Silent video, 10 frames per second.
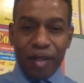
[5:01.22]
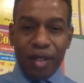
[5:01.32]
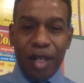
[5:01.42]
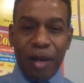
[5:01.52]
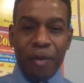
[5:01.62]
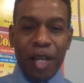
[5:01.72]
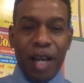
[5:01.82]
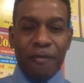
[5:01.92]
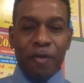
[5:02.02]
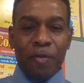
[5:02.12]
that we
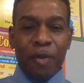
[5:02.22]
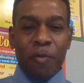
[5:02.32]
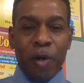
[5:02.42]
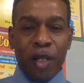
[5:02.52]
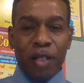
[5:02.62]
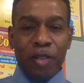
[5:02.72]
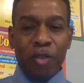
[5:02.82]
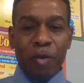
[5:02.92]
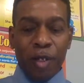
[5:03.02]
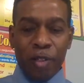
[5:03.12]
have to be willing
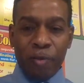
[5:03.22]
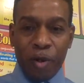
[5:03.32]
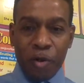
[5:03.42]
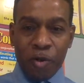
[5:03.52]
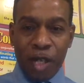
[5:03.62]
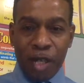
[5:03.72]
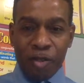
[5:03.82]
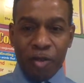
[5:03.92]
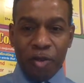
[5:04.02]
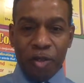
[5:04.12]
to expose our
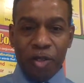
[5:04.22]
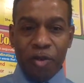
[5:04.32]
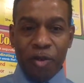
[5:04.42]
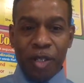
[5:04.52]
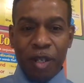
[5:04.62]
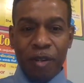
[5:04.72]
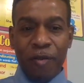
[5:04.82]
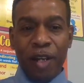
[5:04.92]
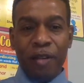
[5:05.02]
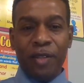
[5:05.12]
students to this
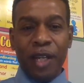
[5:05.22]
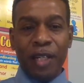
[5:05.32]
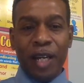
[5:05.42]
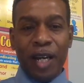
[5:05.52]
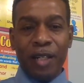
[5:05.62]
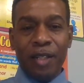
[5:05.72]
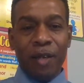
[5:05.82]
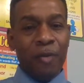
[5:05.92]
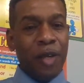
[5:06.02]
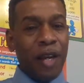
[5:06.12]
innovative technology,
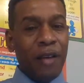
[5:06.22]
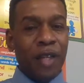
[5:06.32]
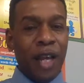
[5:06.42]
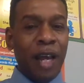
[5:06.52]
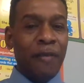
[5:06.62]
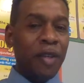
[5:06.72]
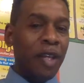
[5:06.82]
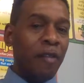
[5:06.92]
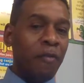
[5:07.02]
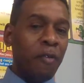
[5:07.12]
and we have to
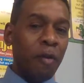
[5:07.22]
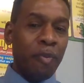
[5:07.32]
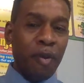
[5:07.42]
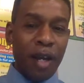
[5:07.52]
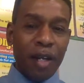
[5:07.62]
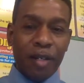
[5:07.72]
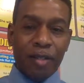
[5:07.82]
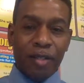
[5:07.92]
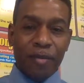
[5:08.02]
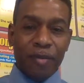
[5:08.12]
advocate for
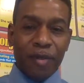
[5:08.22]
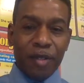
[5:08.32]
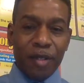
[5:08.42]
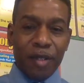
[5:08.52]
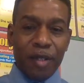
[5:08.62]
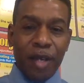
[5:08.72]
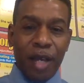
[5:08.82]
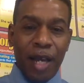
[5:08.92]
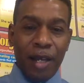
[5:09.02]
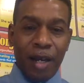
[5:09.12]
products
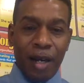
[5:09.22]
that